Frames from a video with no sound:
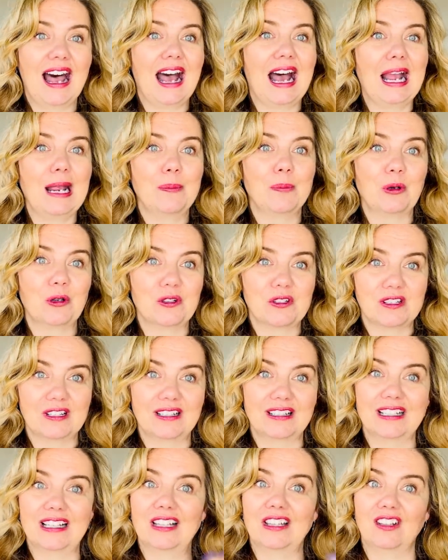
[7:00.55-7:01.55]
I
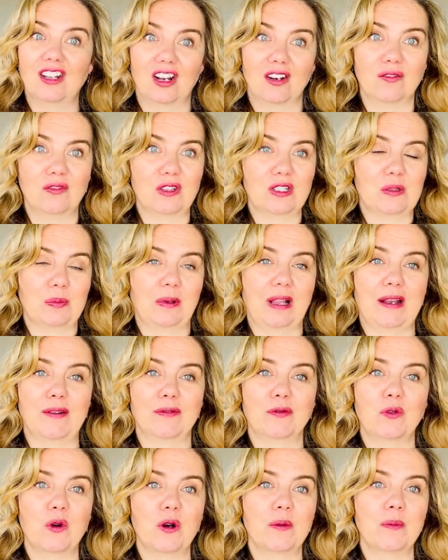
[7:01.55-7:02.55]
personally love this
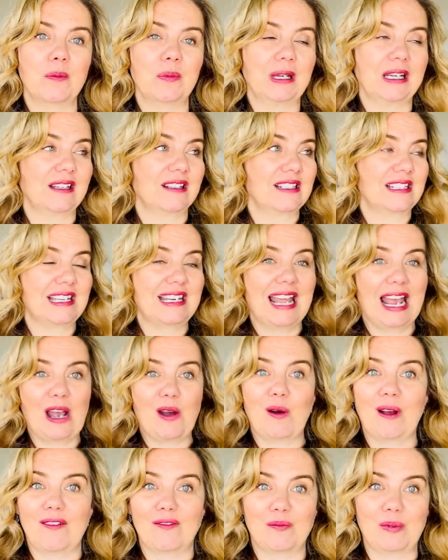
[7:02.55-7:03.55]
platform because
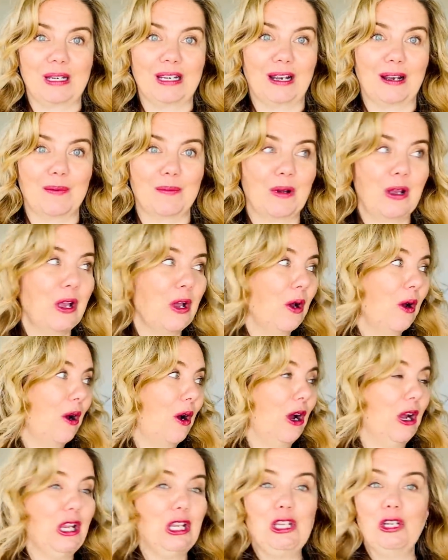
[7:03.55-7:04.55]
now I've become
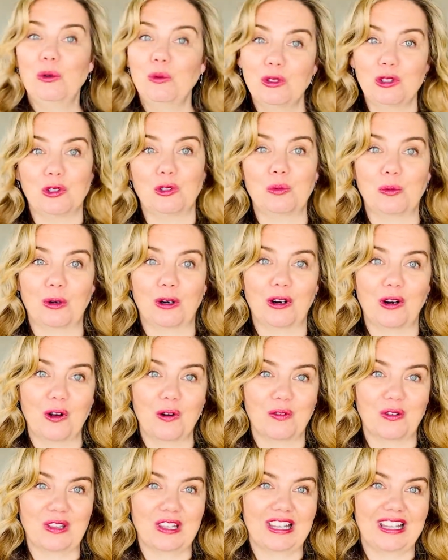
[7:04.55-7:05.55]
a YouTuber
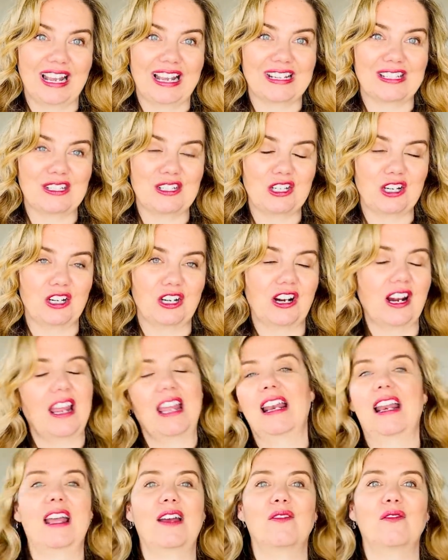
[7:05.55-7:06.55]
over the last year
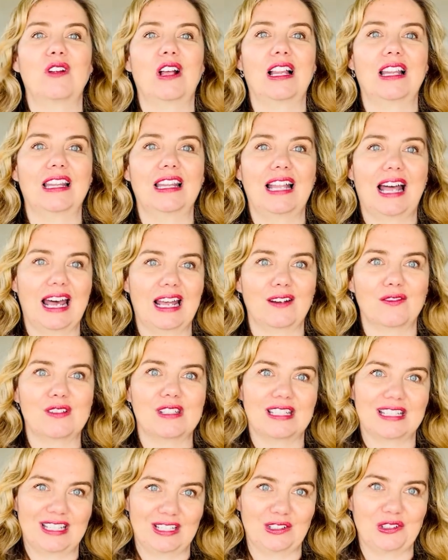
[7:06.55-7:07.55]
and have a lot of
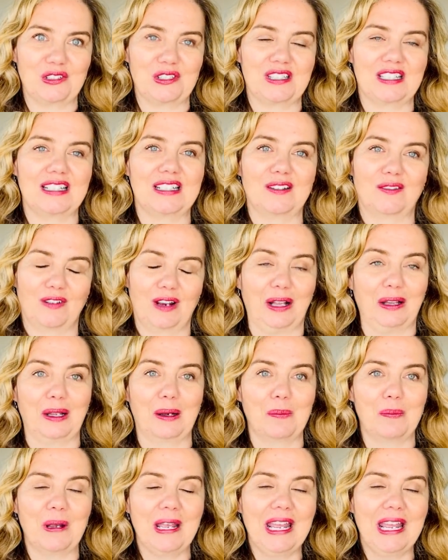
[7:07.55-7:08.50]
skills to develop.